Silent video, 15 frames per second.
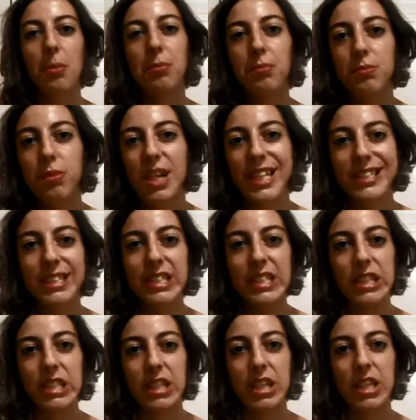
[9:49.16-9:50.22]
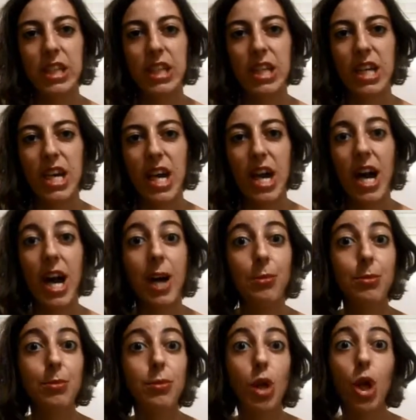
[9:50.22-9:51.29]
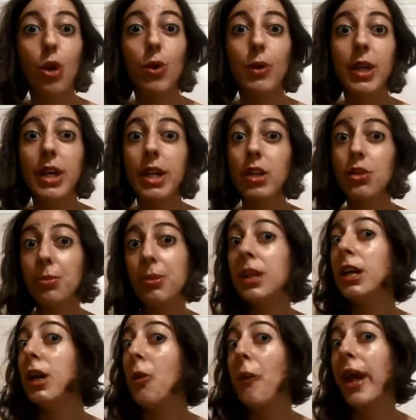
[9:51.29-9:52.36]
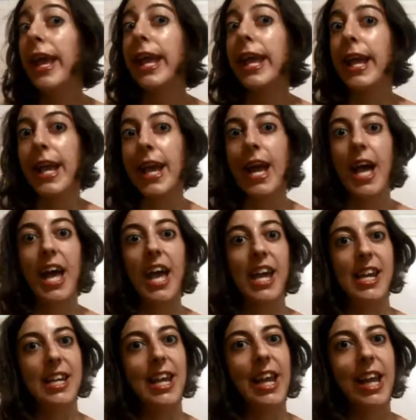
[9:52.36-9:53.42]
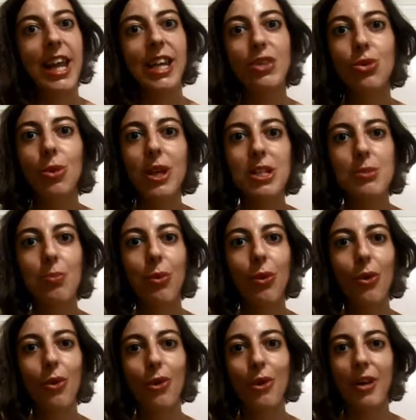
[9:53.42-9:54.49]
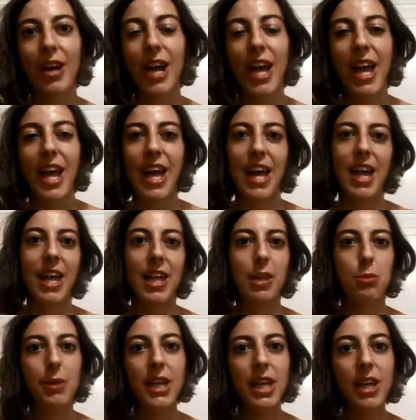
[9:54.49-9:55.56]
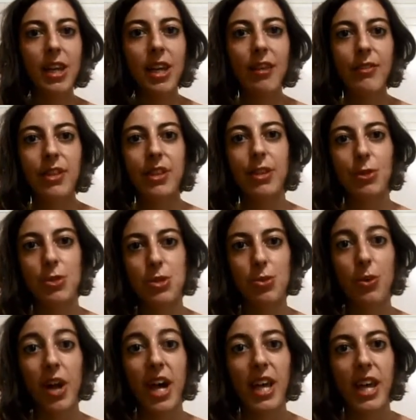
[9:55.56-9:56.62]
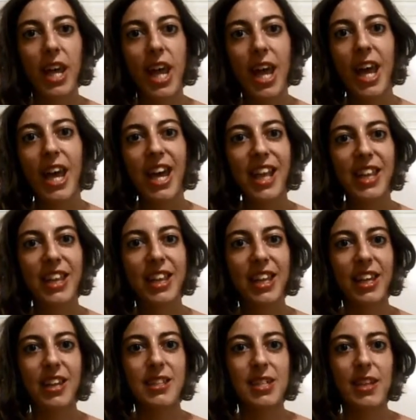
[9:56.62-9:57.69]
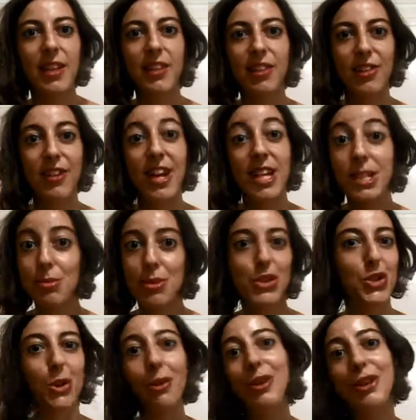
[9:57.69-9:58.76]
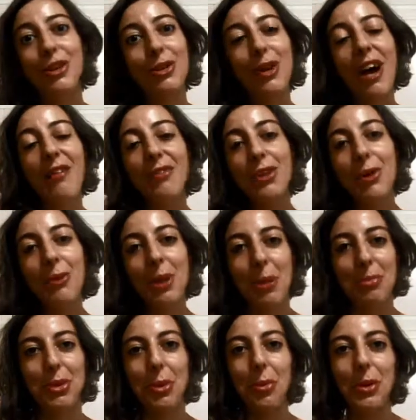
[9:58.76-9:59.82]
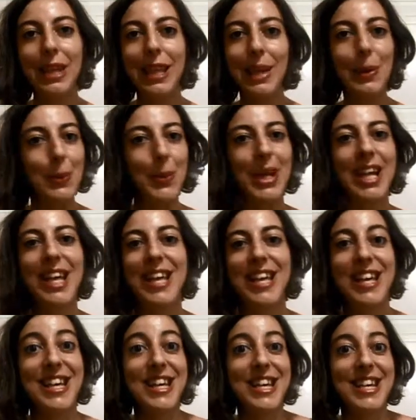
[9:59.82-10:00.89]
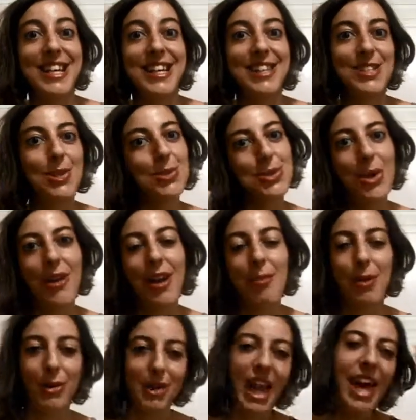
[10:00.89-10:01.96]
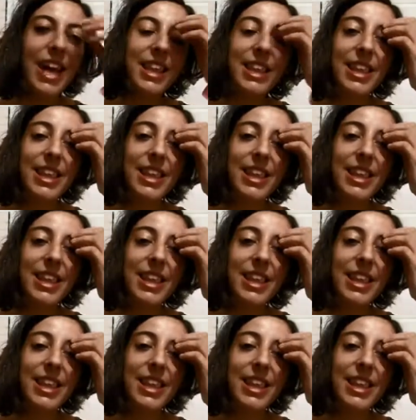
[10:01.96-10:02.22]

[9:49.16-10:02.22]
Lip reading: But I'm going to be away, and I like to explore, and making a video is one, Editing is another, especially when you have no laptop with you. So sorry about that.